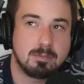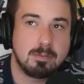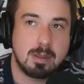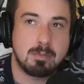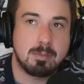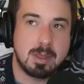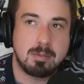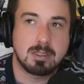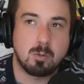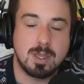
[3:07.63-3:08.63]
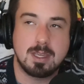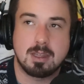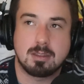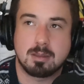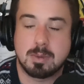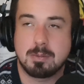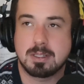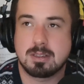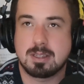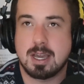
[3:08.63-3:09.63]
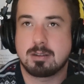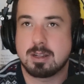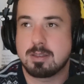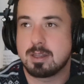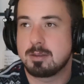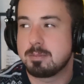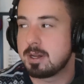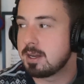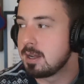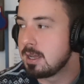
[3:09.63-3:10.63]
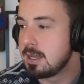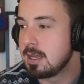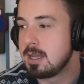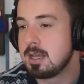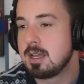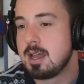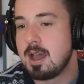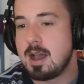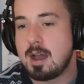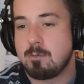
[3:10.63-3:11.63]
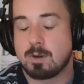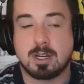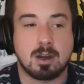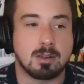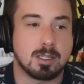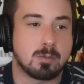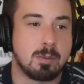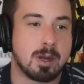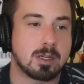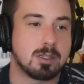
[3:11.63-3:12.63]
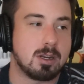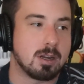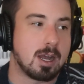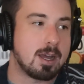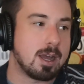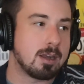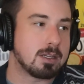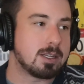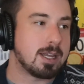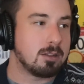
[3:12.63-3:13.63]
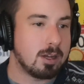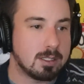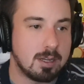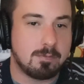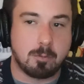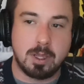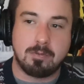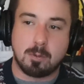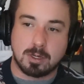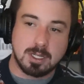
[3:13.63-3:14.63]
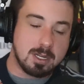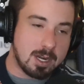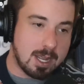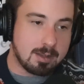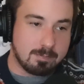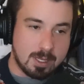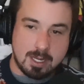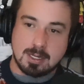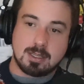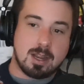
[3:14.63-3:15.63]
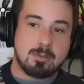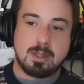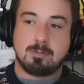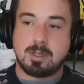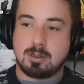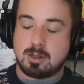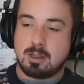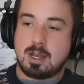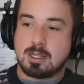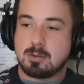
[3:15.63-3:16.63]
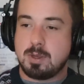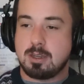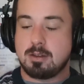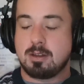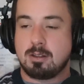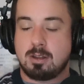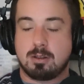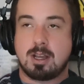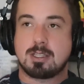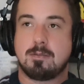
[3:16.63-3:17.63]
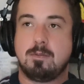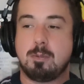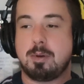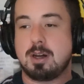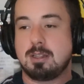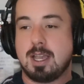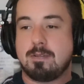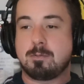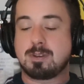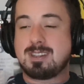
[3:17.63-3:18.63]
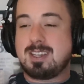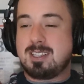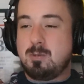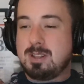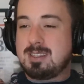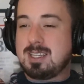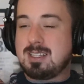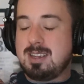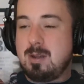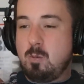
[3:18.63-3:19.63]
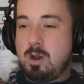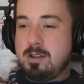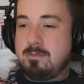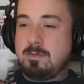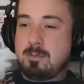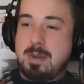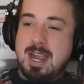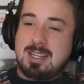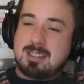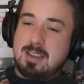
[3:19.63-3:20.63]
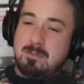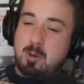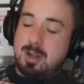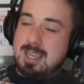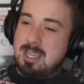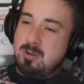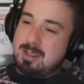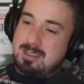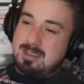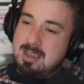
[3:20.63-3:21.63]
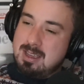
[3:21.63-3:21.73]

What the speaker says: maybe it's a weekend thing. Maybe it's a Saturday thing. But regardless, we march on. I got 10 locked in for week 14. And hey, like I said, we still got lots of football left. We're 61, 68, 1 for minus 7.8 units.